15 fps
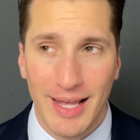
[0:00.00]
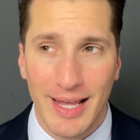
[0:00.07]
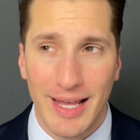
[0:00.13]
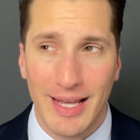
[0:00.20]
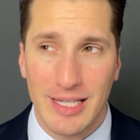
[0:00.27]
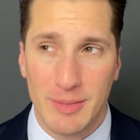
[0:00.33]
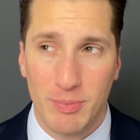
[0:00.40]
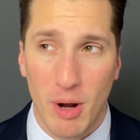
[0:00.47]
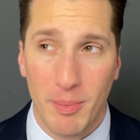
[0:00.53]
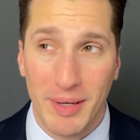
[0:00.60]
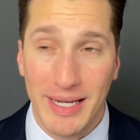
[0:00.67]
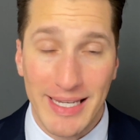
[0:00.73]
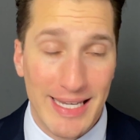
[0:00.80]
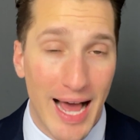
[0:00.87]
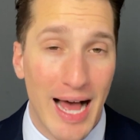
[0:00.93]
it's probably
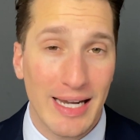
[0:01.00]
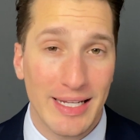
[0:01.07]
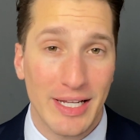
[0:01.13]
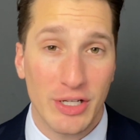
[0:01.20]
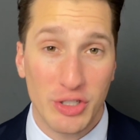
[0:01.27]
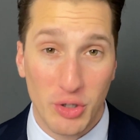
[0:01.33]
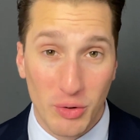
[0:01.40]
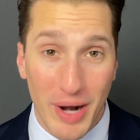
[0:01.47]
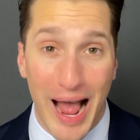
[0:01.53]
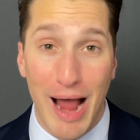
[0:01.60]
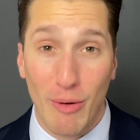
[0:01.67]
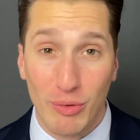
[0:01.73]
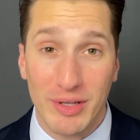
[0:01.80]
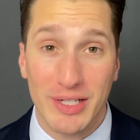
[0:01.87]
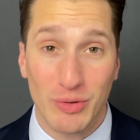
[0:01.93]
not in your
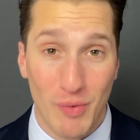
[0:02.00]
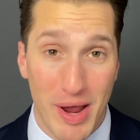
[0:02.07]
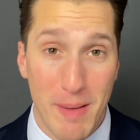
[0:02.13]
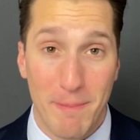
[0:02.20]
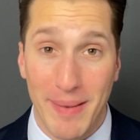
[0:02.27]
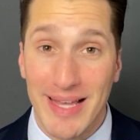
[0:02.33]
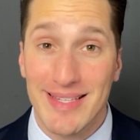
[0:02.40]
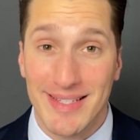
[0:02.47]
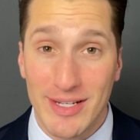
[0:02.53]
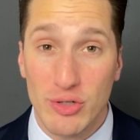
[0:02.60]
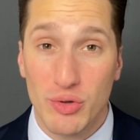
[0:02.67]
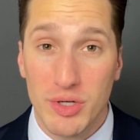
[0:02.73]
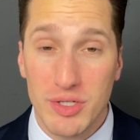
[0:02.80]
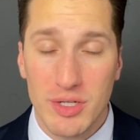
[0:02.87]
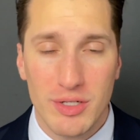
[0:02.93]
hourly rate best
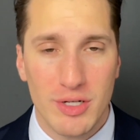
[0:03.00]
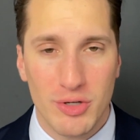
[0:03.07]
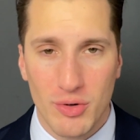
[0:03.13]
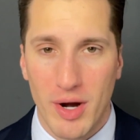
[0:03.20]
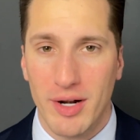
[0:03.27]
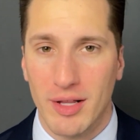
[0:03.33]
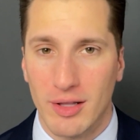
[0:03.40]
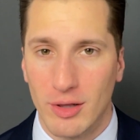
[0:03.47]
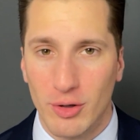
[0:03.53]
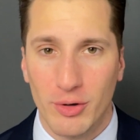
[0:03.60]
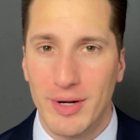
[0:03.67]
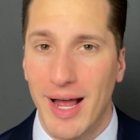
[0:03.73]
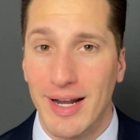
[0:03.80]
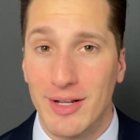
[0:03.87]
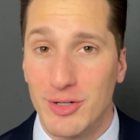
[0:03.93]
interest to try to learn
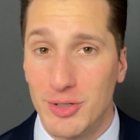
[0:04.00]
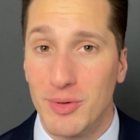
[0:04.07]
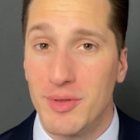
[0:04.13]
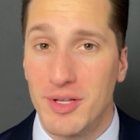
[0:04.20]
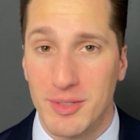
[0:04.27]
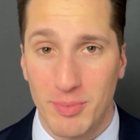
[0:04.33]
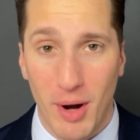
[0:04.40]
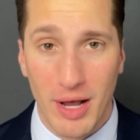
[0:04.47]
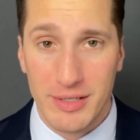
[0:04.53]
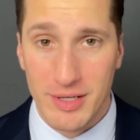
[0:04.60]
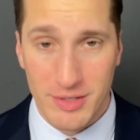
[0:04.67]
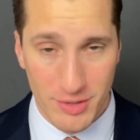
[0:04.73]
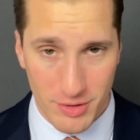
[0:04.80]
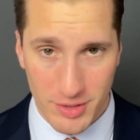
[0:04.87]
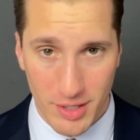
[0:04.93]
how to do this
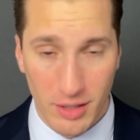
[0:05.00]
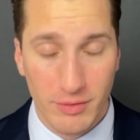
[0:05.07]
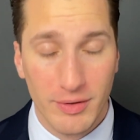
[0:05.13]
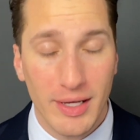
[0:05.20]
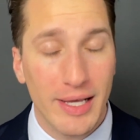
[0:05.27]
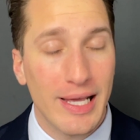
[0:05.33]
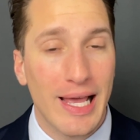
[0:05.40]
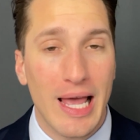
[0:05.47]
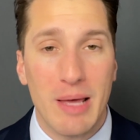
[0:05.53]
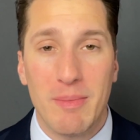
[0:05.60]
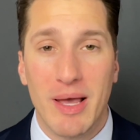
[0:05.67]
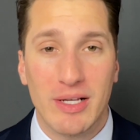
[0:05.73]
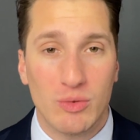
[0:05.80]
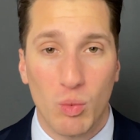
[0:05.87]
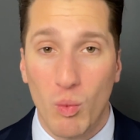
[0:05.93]
process yourself. It
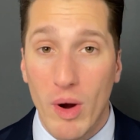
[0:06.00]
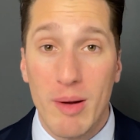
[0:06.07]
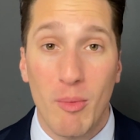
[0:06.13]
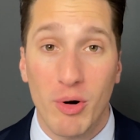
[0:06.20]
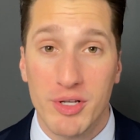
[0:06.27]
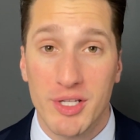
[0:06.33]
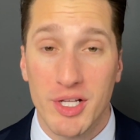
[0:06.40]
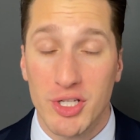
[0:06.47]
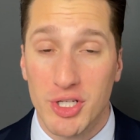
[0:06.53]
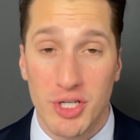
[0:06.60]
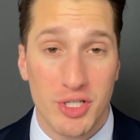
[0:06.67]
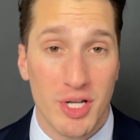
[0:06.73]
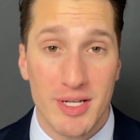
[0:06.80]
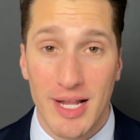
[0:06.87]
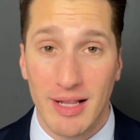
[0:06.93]
makes way more sense
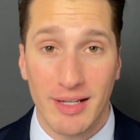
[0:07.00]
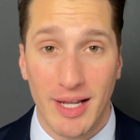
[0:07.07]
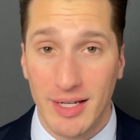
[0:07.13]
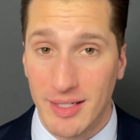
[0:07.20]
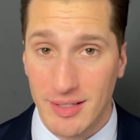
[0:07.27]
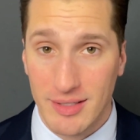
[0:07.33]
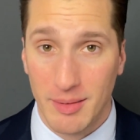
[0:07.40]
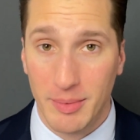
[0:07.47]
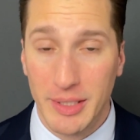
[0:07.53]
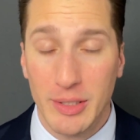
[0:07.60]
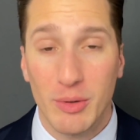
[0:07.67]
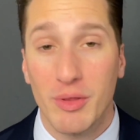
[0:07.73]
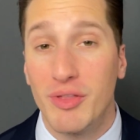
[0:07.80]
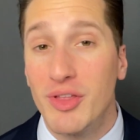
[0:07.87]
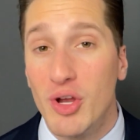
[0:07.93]
just to delegate to somebody
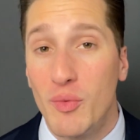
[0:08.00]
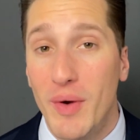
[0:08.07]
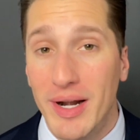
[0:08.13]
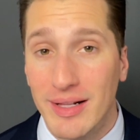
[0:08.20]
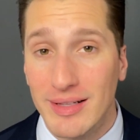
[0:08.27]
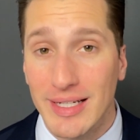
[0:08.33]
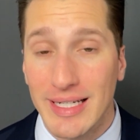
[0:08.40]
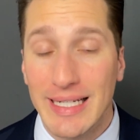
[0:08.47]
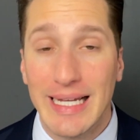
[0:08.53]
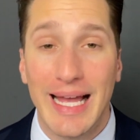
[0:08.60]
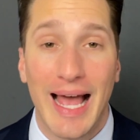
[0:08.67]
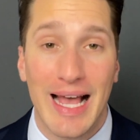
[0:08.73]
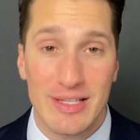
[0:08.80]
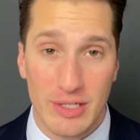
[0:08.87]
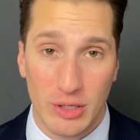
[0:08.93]
who theoretically
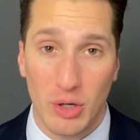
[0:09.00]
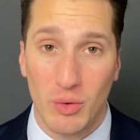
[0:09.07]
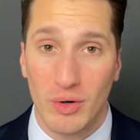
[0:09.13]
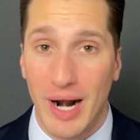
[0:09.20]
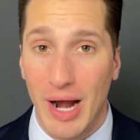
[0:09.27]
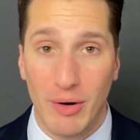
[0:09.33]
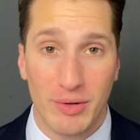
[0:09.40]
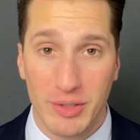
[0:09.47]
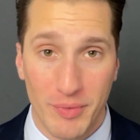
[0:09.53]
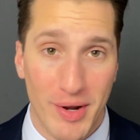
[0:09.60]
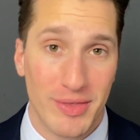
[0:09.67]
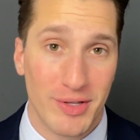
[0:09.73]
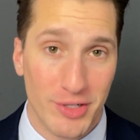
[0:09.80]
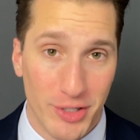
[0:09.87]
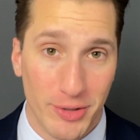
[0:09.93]
has a lower hourly
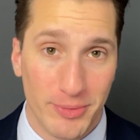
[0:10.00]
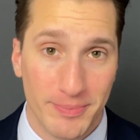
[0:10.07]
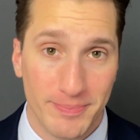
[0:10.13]
rate than you.